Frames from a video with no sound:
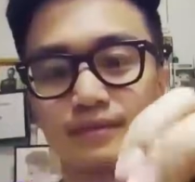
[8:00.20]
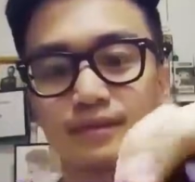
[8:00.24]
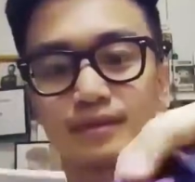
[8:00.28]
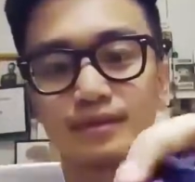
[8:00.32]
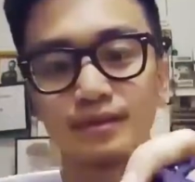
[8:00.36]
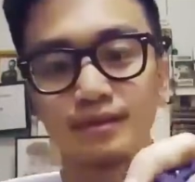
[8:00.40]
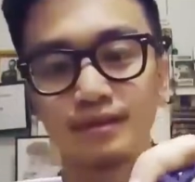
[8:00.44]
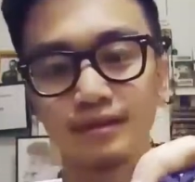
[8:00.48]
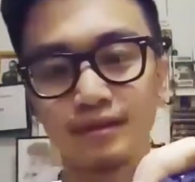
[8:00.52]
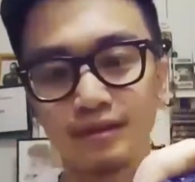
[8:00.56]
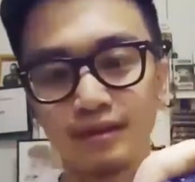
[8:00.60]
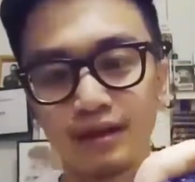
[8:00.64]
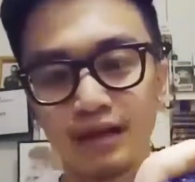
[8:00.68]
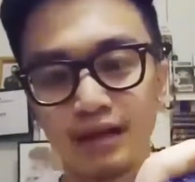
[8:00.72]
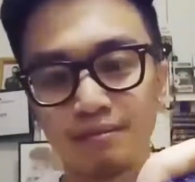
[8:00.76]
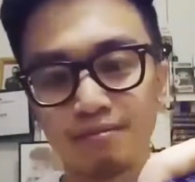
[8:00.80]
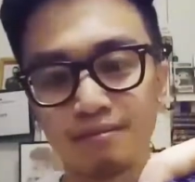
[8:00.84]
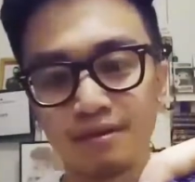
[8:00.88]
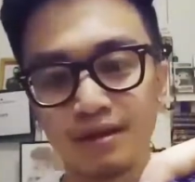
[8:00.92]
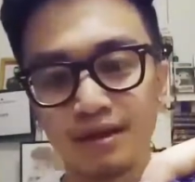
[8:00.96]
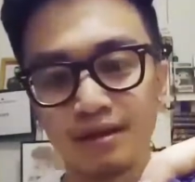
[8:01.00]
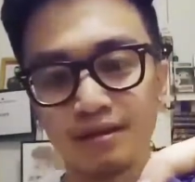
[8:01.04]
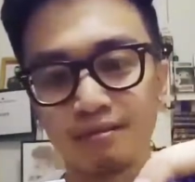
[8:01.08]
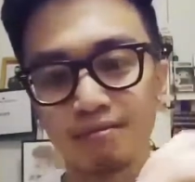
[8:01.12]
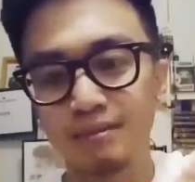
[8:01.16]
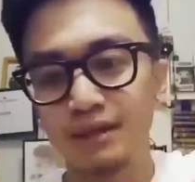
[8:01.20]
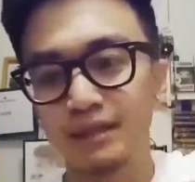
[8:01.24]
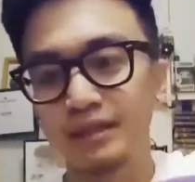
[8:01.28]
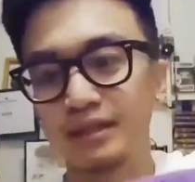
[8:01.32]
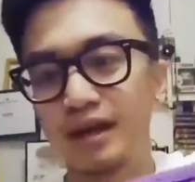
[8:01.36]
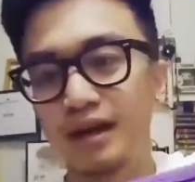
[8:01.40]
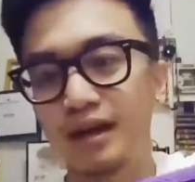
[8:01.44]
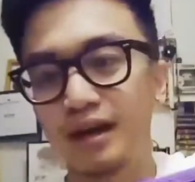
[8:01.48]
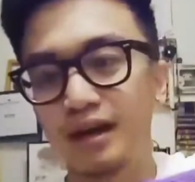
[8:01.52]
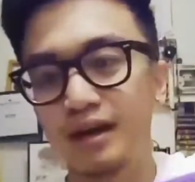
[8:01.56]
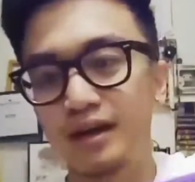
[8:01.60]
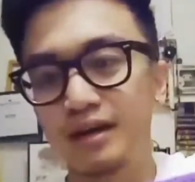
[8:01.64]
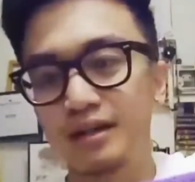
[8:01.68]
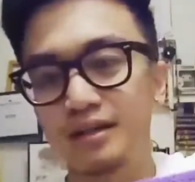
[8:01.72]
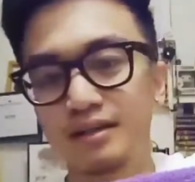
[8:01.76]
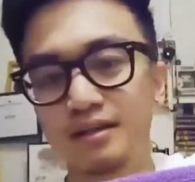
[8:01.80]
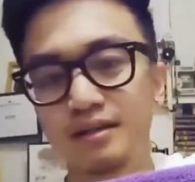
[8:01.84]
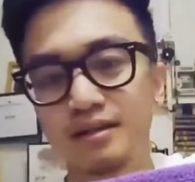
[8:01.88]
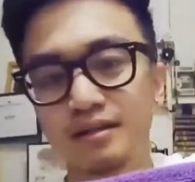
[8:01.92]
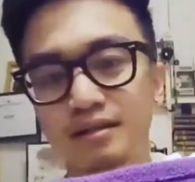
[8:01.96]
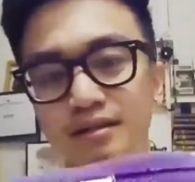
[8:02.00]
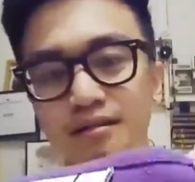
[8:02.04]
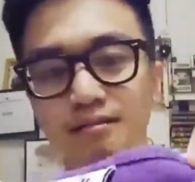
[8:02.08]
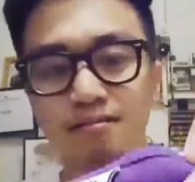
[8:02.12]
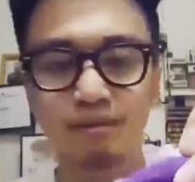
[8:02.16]
Habi Batangan.
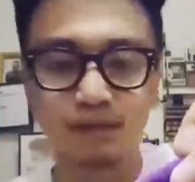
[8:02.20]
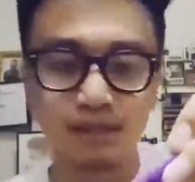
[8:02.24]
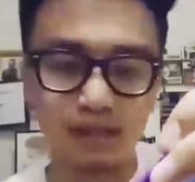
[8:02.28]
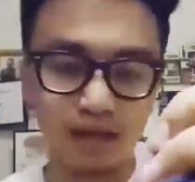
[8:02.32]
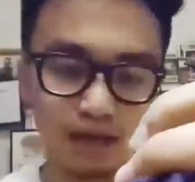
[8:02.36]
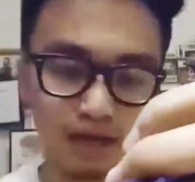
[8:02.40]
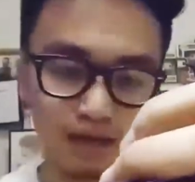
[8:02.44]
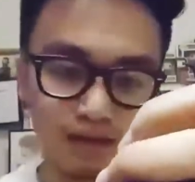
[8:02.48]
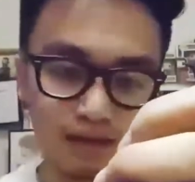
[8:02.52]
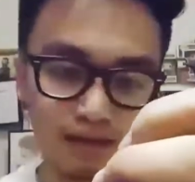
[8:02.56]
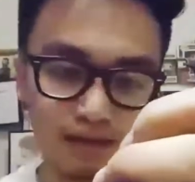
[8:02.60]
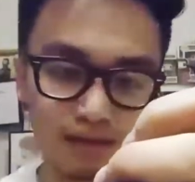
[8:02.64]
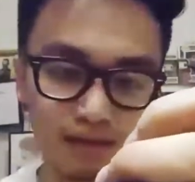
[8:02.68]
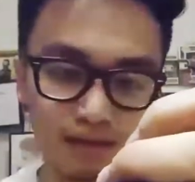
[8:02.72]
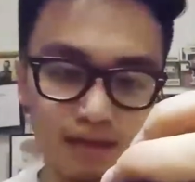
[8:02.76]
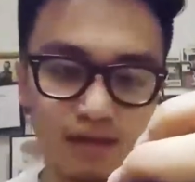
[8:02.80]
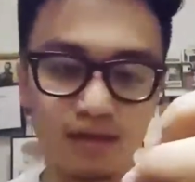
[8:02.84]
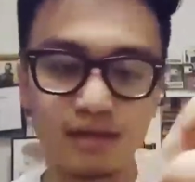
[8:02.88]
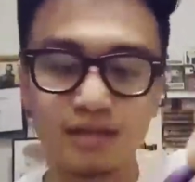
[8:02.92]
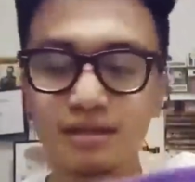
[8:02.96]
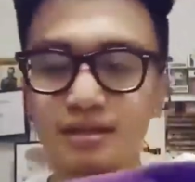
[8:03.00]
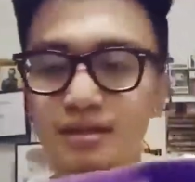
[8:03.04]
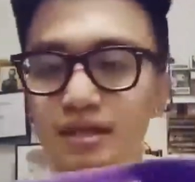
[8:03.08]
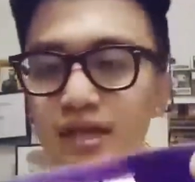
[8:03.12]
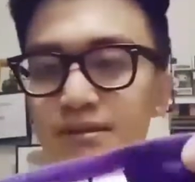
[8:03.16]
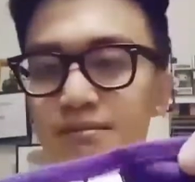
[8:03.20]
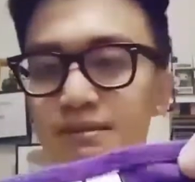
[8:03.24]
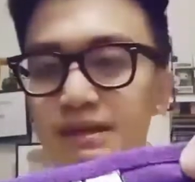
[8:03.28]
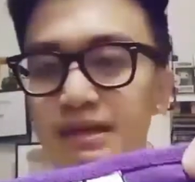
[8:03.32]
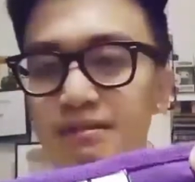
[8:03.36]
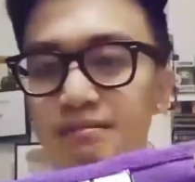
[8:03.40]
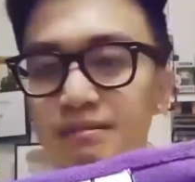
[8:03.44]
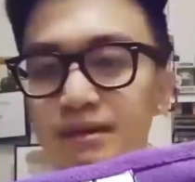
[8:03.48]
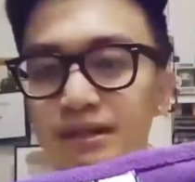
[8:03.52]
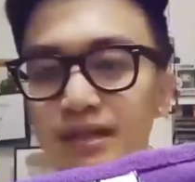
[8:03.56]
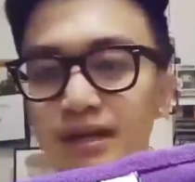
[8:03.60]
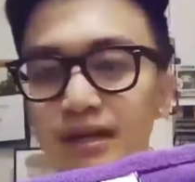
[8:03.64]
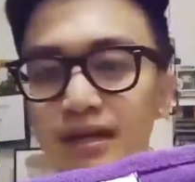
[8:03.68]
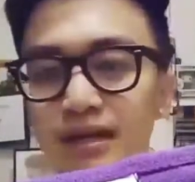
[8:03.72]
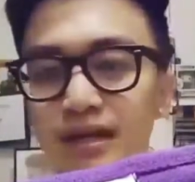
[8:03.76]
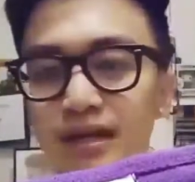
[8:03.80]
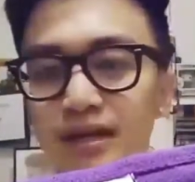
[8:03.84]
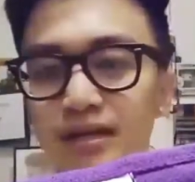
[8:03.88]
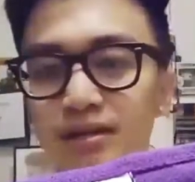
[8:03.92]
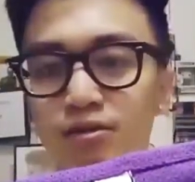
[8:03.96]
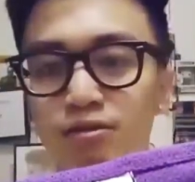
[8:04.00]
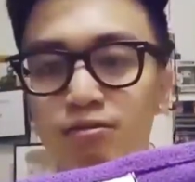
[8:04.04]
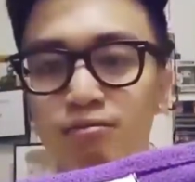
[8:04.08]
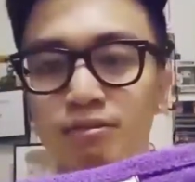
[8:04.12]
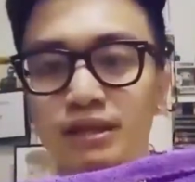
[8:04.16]
Batangan? Yes, Habi
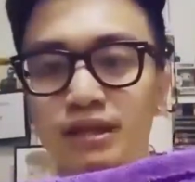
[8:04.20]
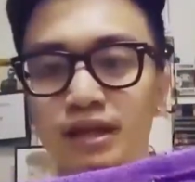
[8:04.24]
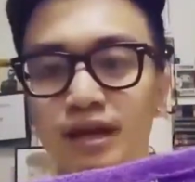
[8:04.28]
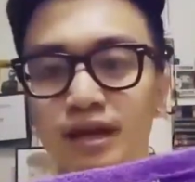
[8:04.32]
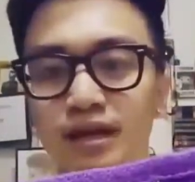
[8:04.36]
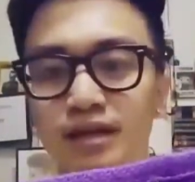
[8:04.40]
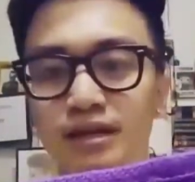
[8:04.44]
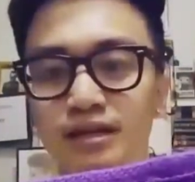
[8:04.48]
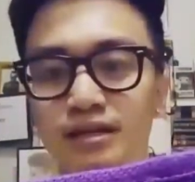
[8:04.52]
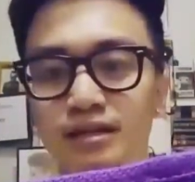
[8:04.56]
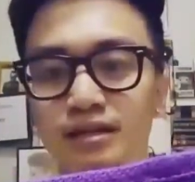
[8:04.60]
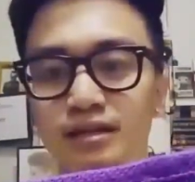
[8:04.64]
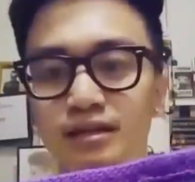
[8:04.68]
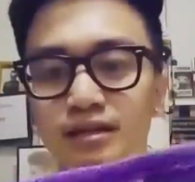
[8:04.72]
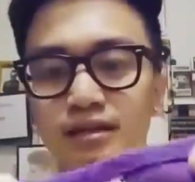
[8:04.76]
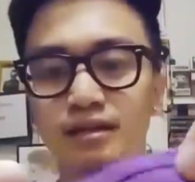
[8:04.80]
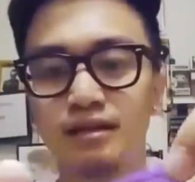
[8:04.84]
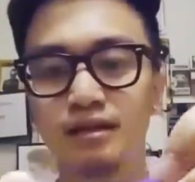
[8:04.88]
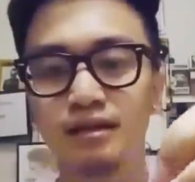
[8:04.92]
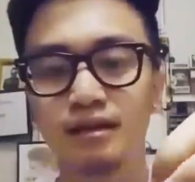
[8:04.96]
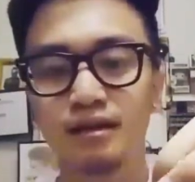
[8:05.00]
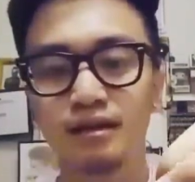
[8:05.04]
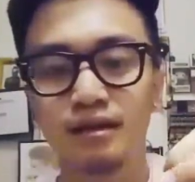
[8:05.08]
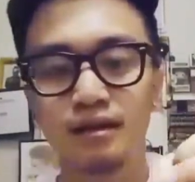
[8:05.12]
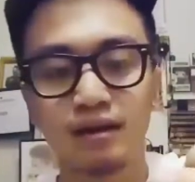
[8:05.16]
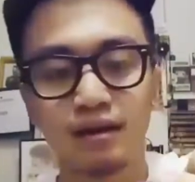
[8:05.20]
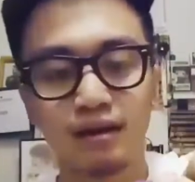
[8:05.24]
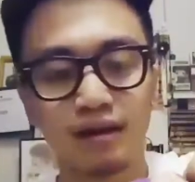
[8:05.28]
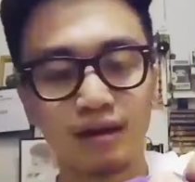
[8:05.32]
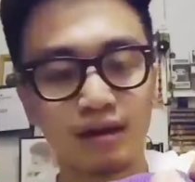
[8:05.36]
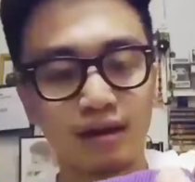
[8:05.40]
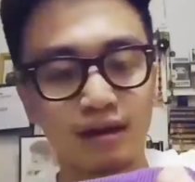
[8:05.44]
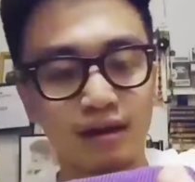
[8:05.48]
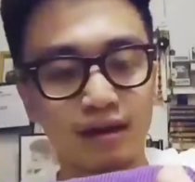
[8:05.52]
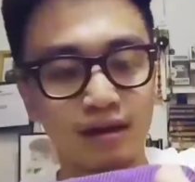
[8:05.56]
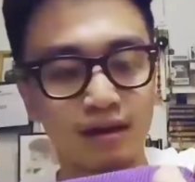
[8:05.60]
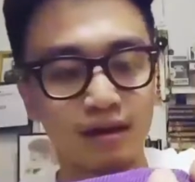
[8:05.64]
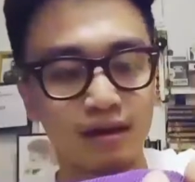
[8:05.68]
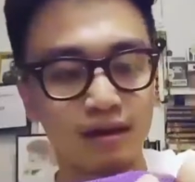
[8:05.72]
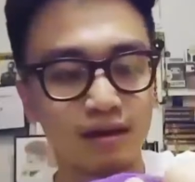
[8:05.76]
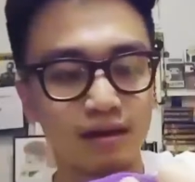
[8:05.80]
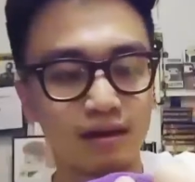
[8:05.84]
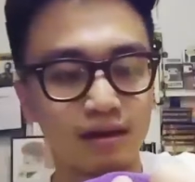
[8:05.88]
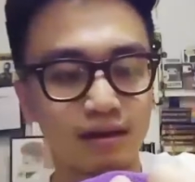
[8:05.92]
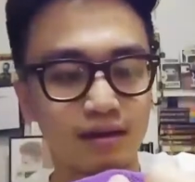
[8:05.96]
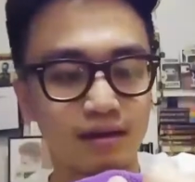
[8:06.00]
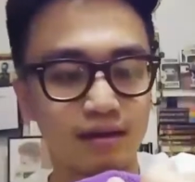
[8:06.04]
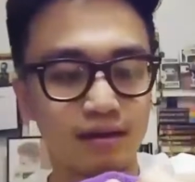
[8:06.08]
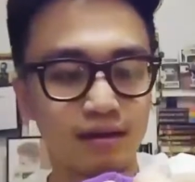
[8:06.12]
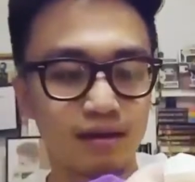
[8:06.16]
Batangan or Batangan.
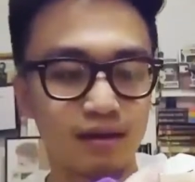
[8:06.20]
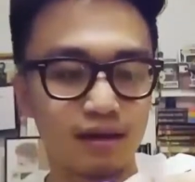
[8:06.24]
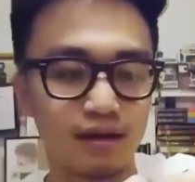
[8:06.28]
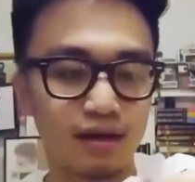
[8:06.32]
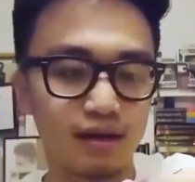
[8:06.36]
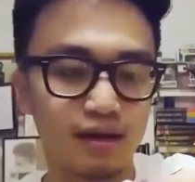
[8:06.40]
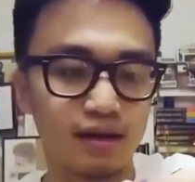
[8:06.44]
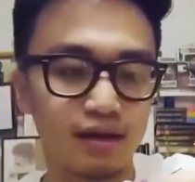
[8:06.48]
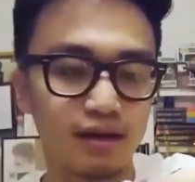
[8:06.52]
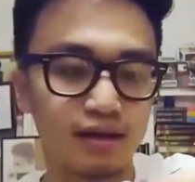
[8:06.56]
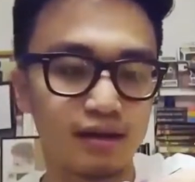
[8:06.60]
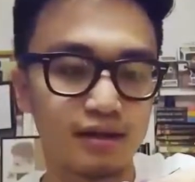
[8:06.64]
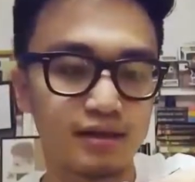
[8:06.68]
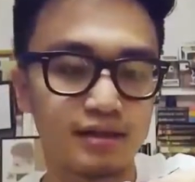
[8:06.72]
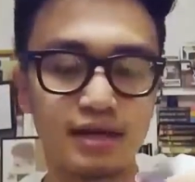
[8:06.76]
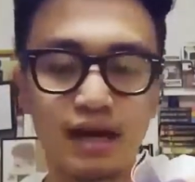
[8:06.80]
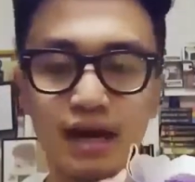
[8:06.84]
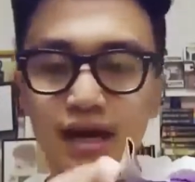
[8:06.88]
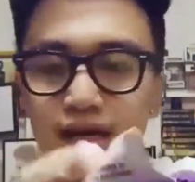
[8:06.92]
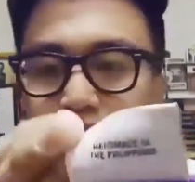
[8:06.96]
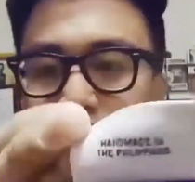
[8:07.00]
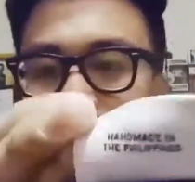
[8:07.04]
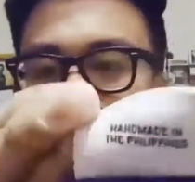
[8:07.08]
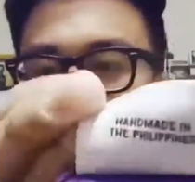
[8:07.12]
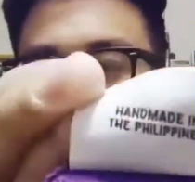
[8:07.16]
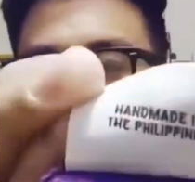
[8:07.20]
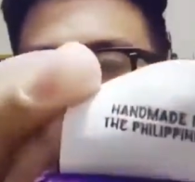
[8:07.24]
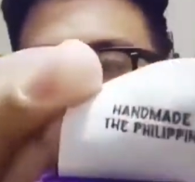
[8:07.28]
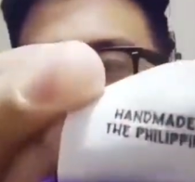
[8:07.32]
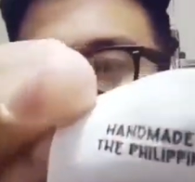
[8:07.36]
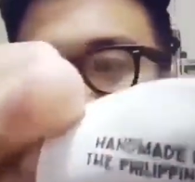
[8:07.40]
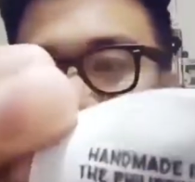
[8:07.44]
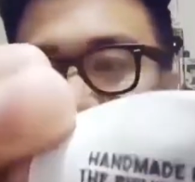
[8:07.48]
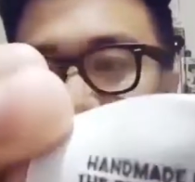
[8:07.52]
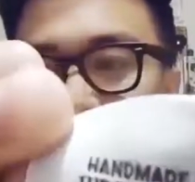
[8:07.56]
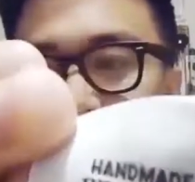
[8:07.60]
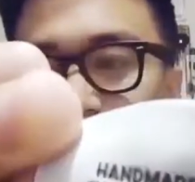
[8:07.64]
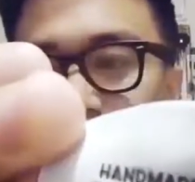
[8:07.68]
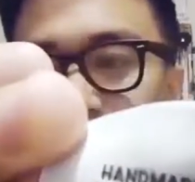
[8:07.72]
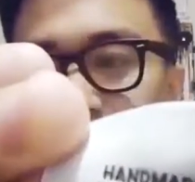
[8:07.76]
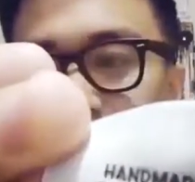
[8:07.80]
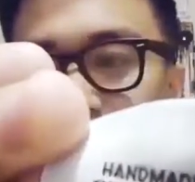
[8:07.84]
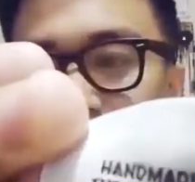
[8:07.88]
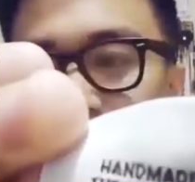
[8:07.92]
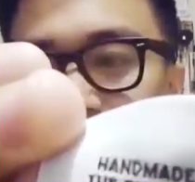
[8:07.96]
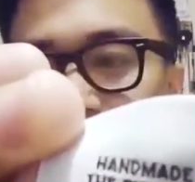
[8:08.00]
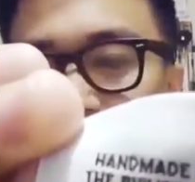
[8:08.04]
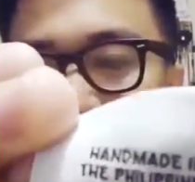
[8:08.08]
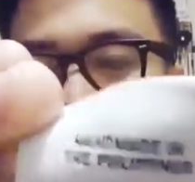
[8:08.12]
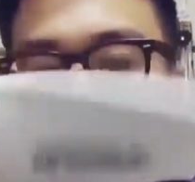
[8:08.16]
And it's handmade in the
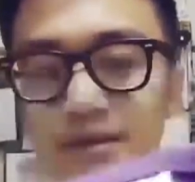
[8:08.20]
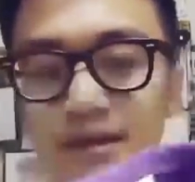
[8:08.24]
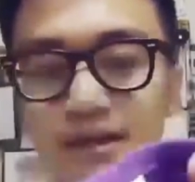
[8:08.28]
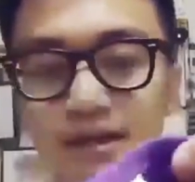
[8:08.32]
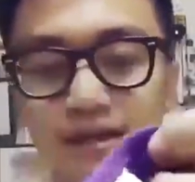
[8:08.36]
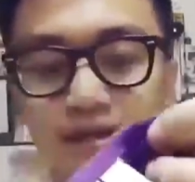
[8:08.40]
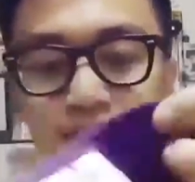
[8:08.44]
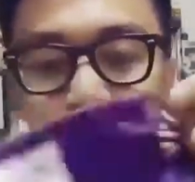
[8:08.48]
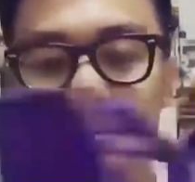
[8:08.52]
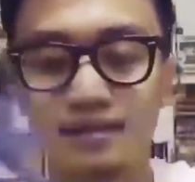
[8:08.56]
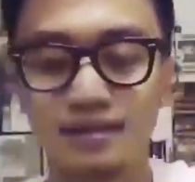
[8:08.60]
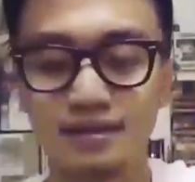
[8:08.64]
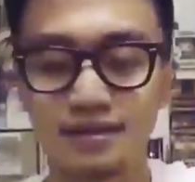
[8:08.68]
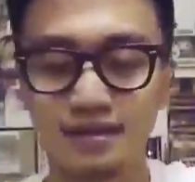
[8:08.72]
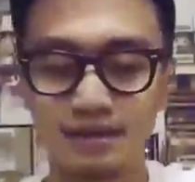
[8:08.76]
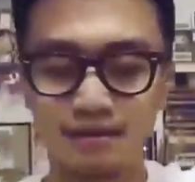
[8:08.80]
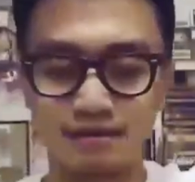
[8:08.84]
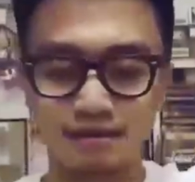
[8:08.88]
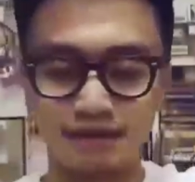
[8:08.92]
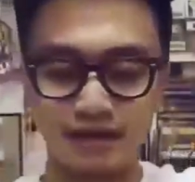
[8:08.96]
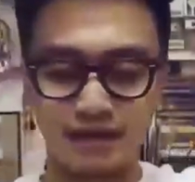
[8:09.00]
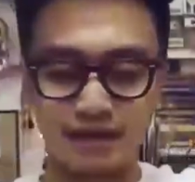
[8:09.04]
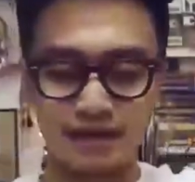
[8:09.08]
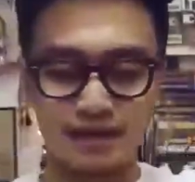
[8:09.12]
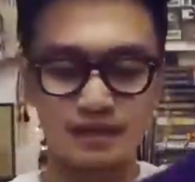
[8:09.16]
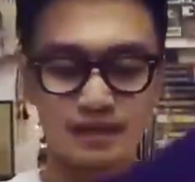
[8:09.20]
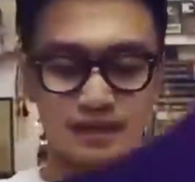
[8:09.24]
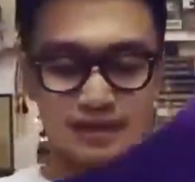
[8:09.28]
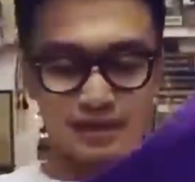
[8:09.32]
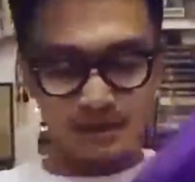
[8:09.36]
Philippines. Alright.